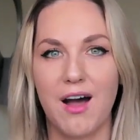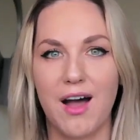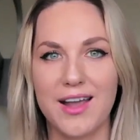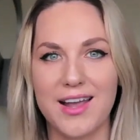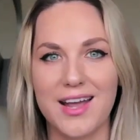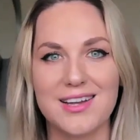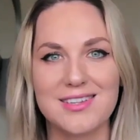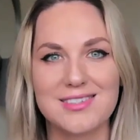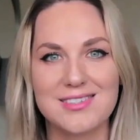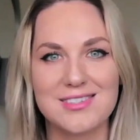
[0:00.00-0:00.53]
I
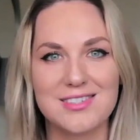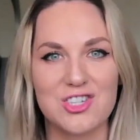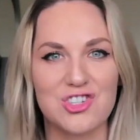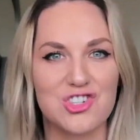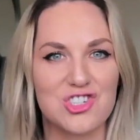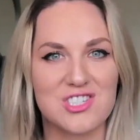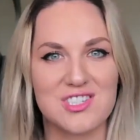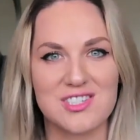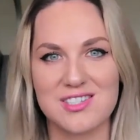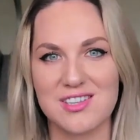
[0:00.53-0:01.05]
guess you
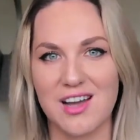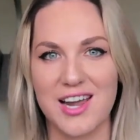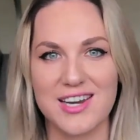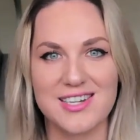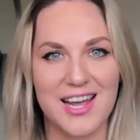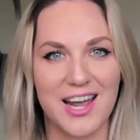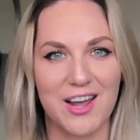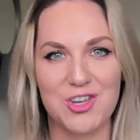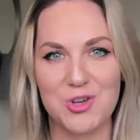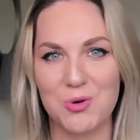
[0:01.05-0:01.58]
just
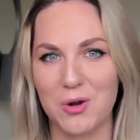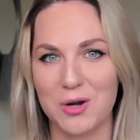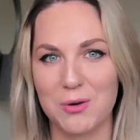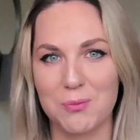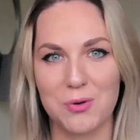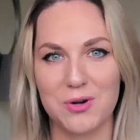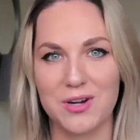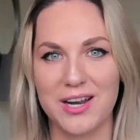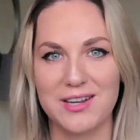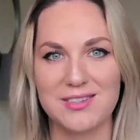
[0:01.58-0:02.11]
decide how you want it
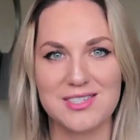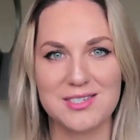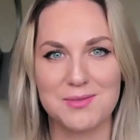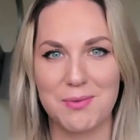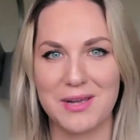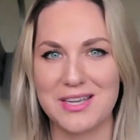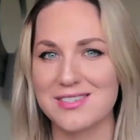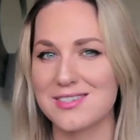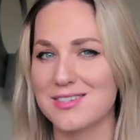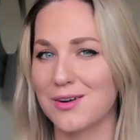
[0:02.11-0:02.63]
pronounced
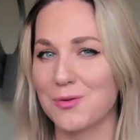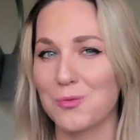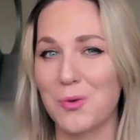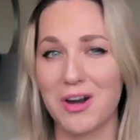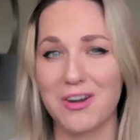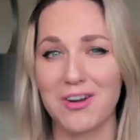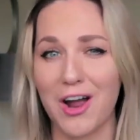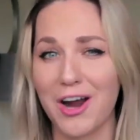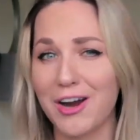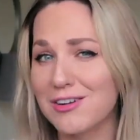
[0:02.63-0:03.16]
based on
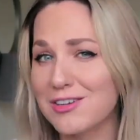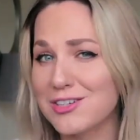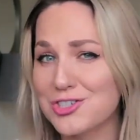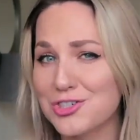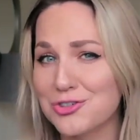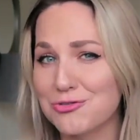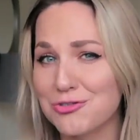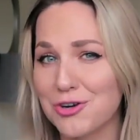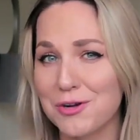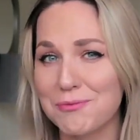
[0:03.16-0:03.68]
where in Ireland
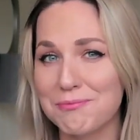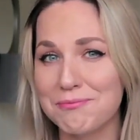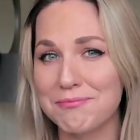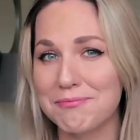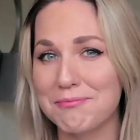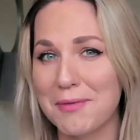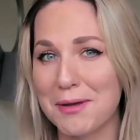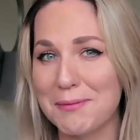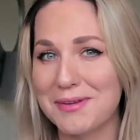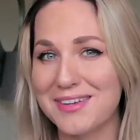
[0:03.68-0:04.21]
you're from,
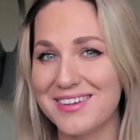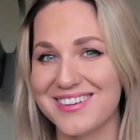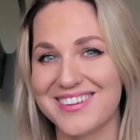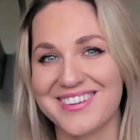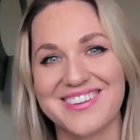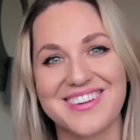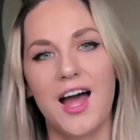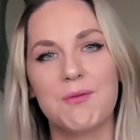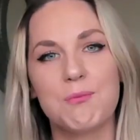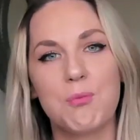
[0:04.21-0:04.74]
maybe.
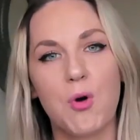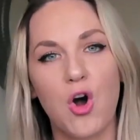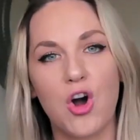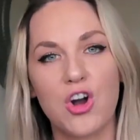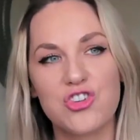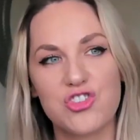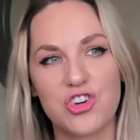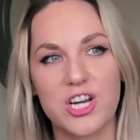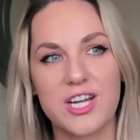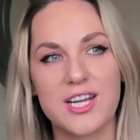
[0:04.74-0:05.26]
And
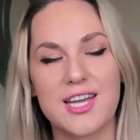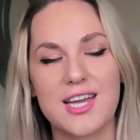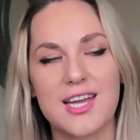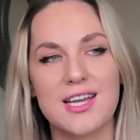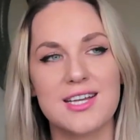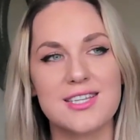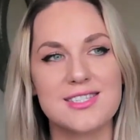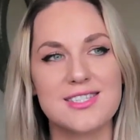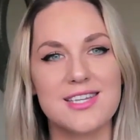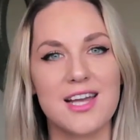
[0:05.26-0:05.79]
Padraig
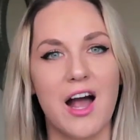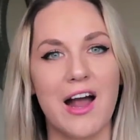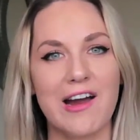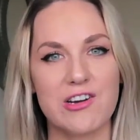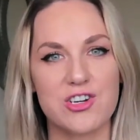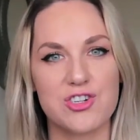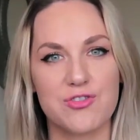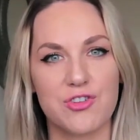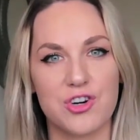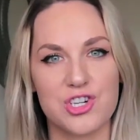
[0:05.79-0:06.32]
is the
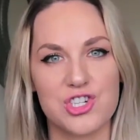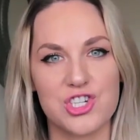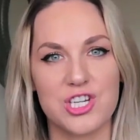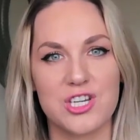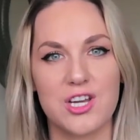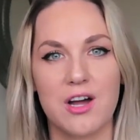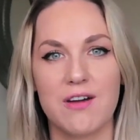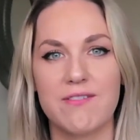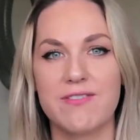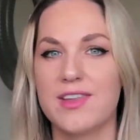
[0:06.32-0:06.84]
Irish
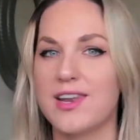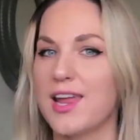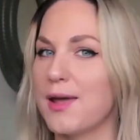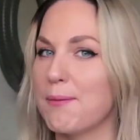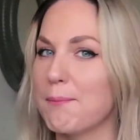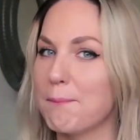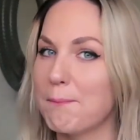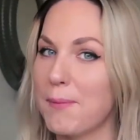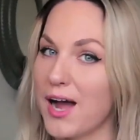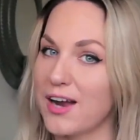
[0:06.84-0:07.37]
version of the
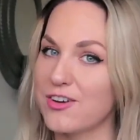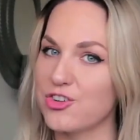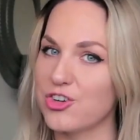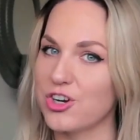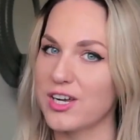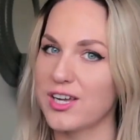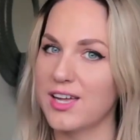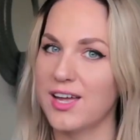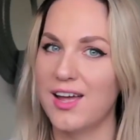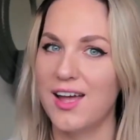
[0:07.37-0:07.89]
name
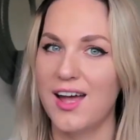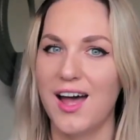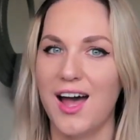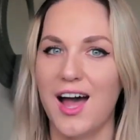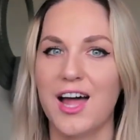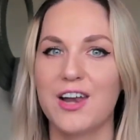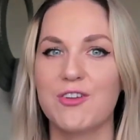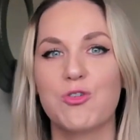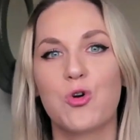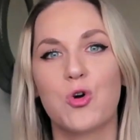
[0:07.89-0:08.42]
Patrick.
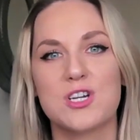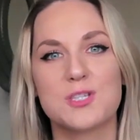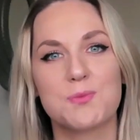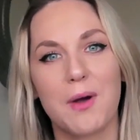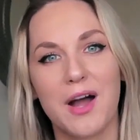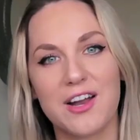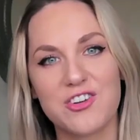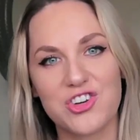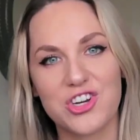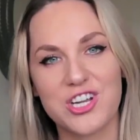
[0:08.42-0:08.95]
And of course,
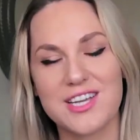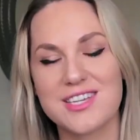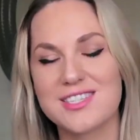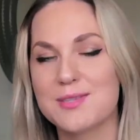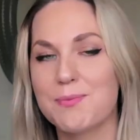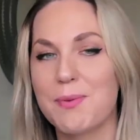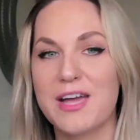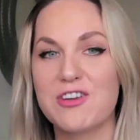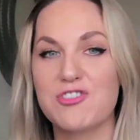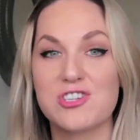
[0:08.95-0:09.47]
Patrick is
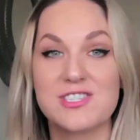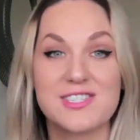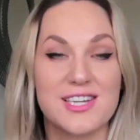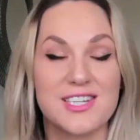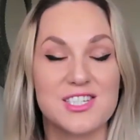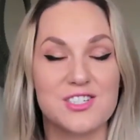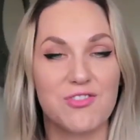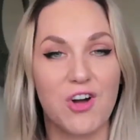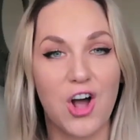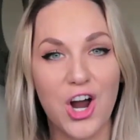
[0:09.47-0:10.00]
the patron
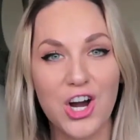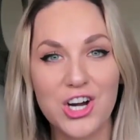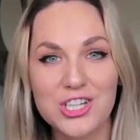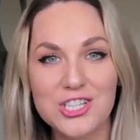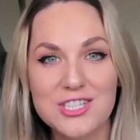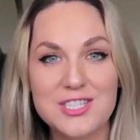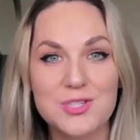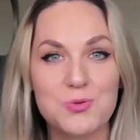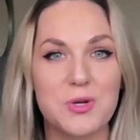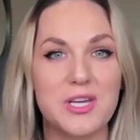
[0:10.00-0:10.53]
saint of
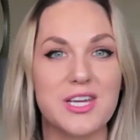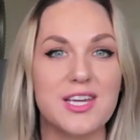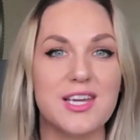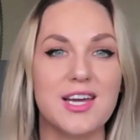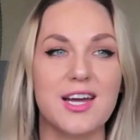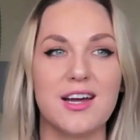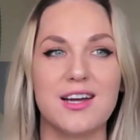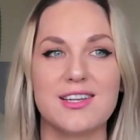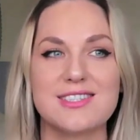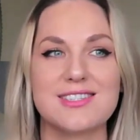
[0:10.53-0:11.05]
Ireland.
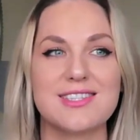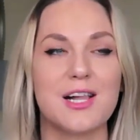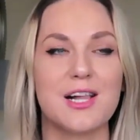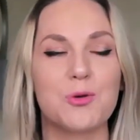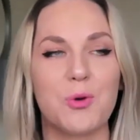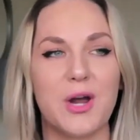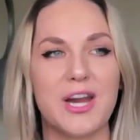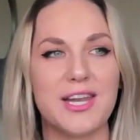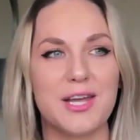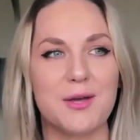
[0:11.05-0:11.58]
We
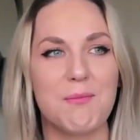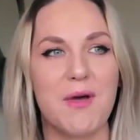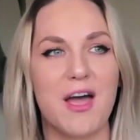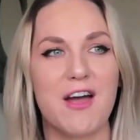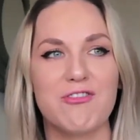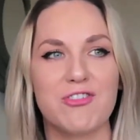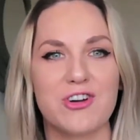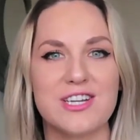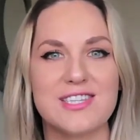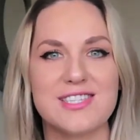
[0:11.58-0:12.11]
celebrate him
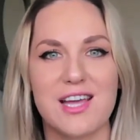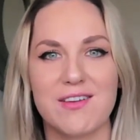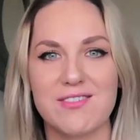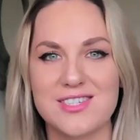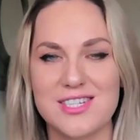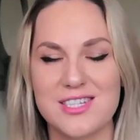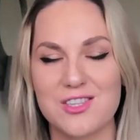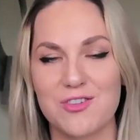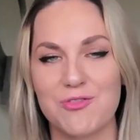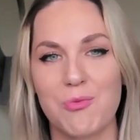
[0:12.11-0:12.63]
every
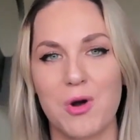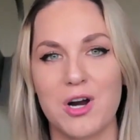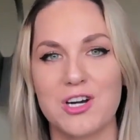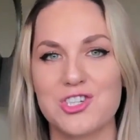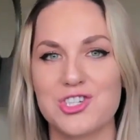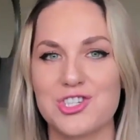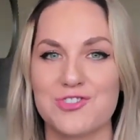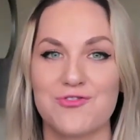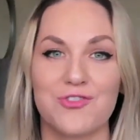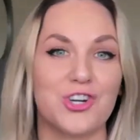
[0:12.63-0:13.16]
17th of
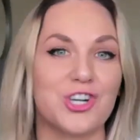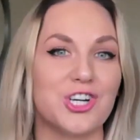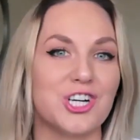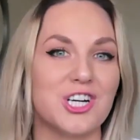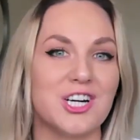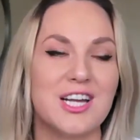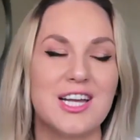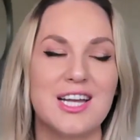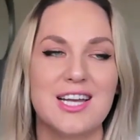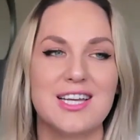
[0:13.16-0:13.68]
March
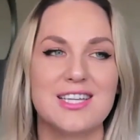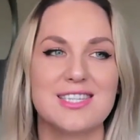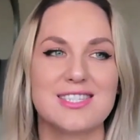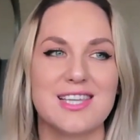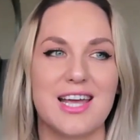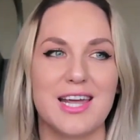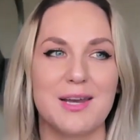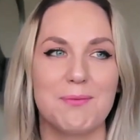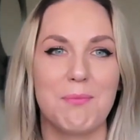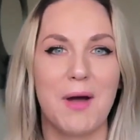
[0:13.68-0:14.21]
for
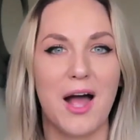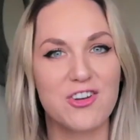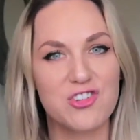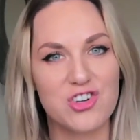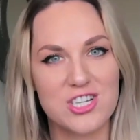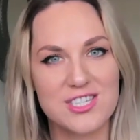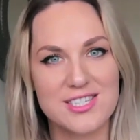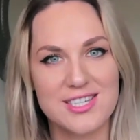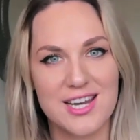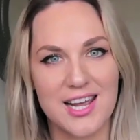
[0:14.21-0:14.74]
St.
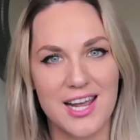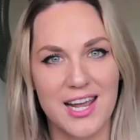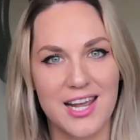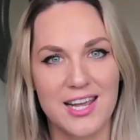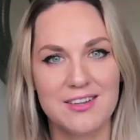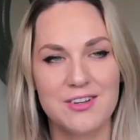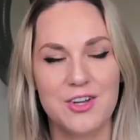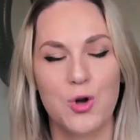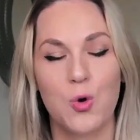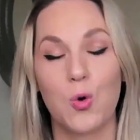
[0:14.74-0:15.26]
Patrick's
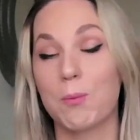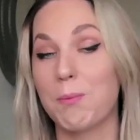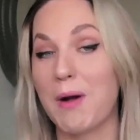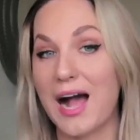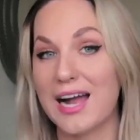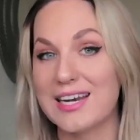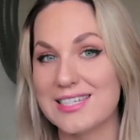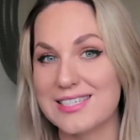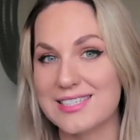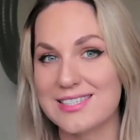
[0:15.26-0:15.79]
Day or
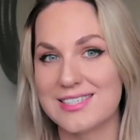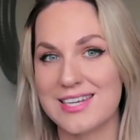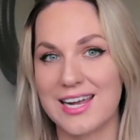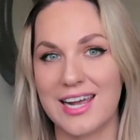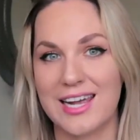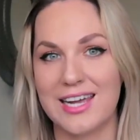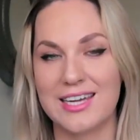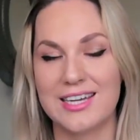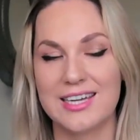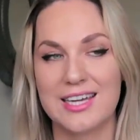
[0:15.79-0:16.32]
Paddy's
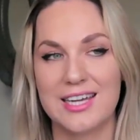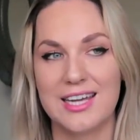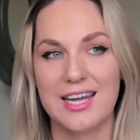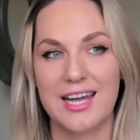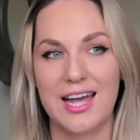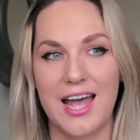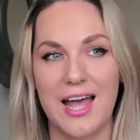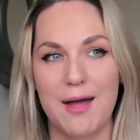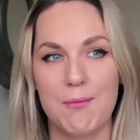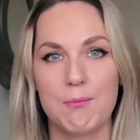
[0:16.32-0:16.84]
Day.
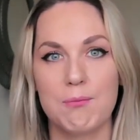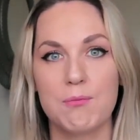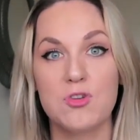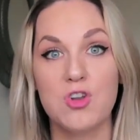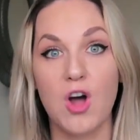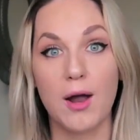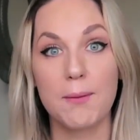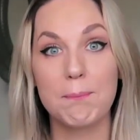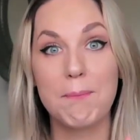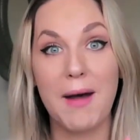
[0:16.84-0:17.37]

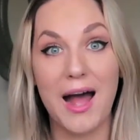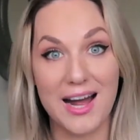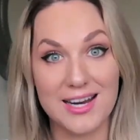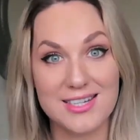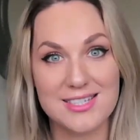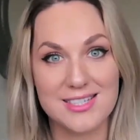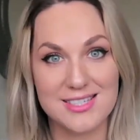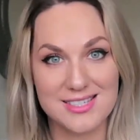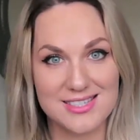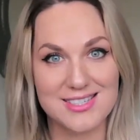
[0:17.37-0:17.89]
Not
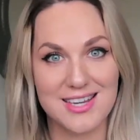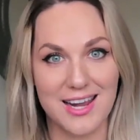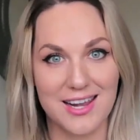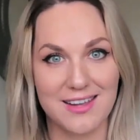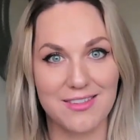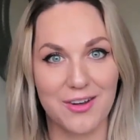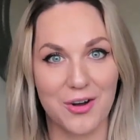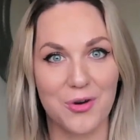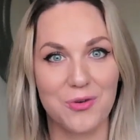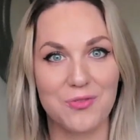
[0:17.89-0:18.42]
Patty's Day
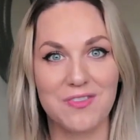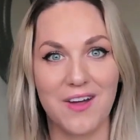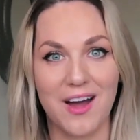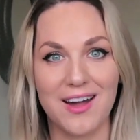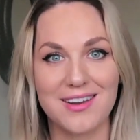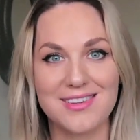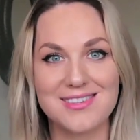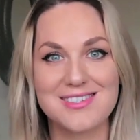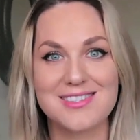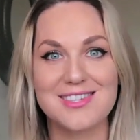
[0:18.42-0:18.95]
though,
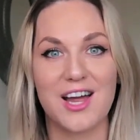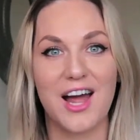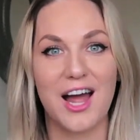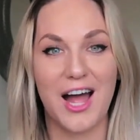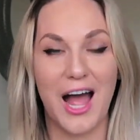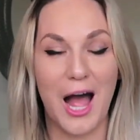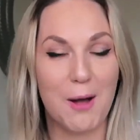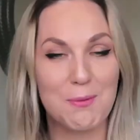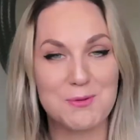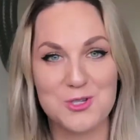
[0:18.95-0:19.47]
that's
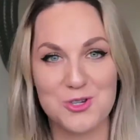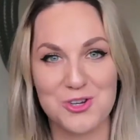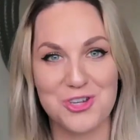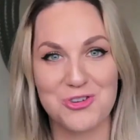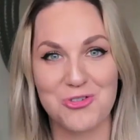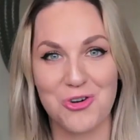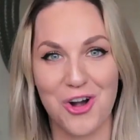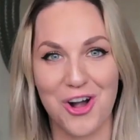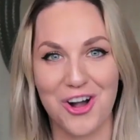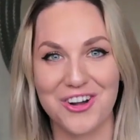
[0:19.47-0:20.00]
absolutely
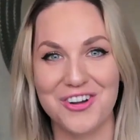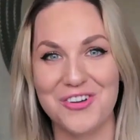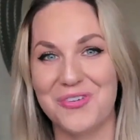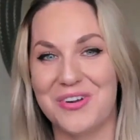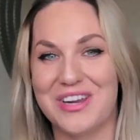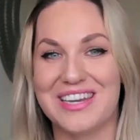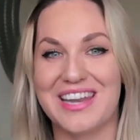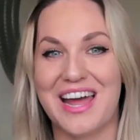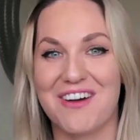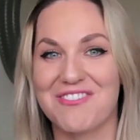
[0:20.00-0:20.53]
wrong.
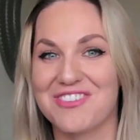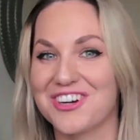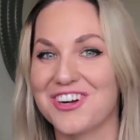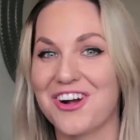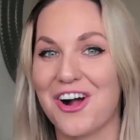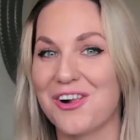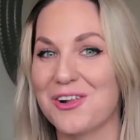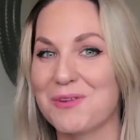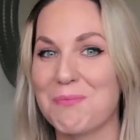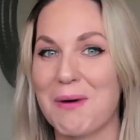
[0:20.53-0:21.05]
We never
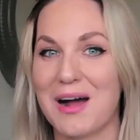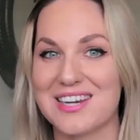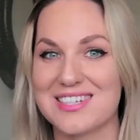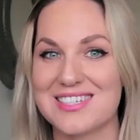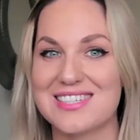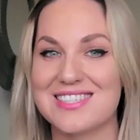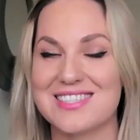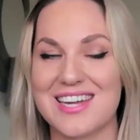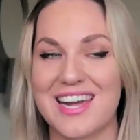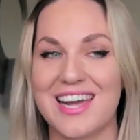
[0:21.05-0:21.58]
call it
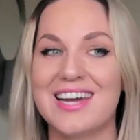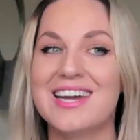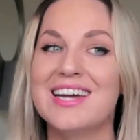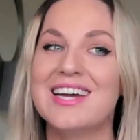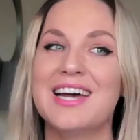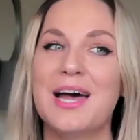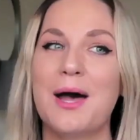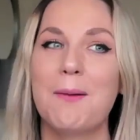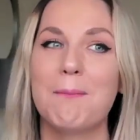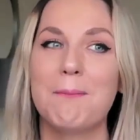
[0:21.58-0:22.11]
Patty's Day.
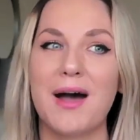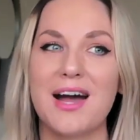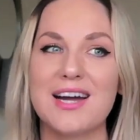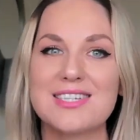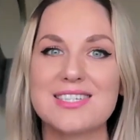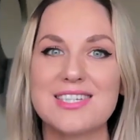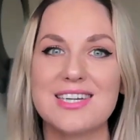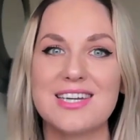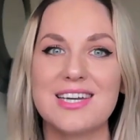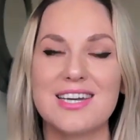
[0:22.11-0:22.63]

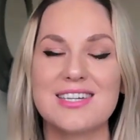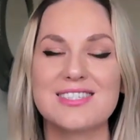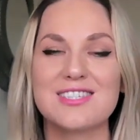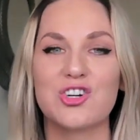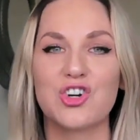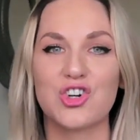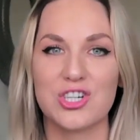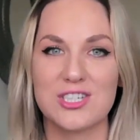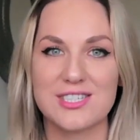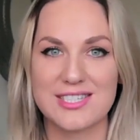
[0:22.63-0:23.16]
Patty is a
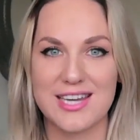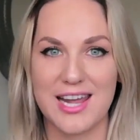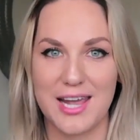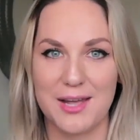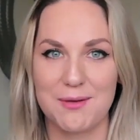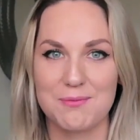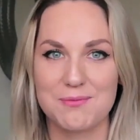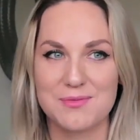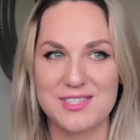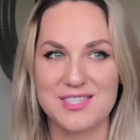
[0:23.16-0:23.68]
girl's
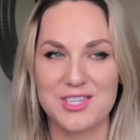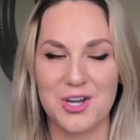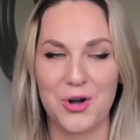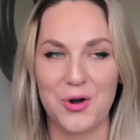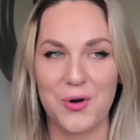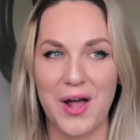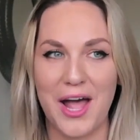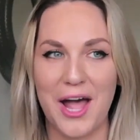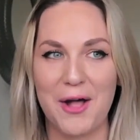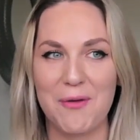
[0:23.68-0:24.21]
name,
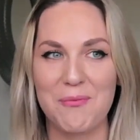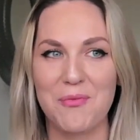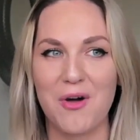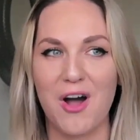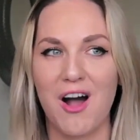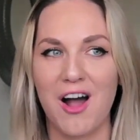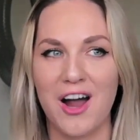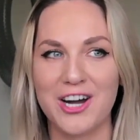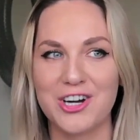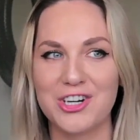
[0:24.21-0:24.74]
so
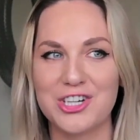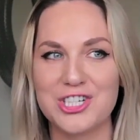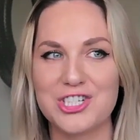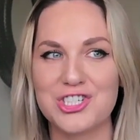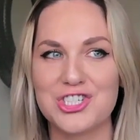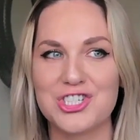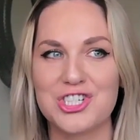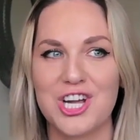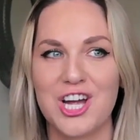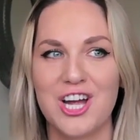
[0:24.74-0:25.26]

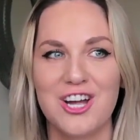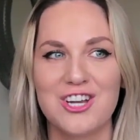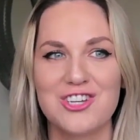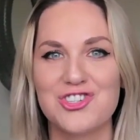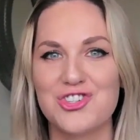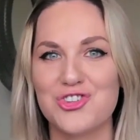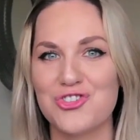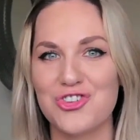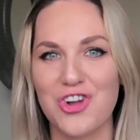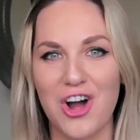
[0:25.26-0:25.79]
Irish
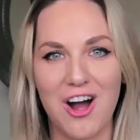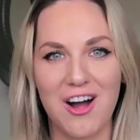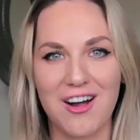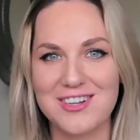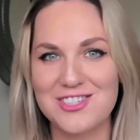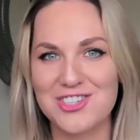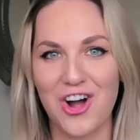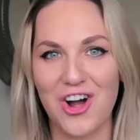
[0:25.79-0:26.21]
do not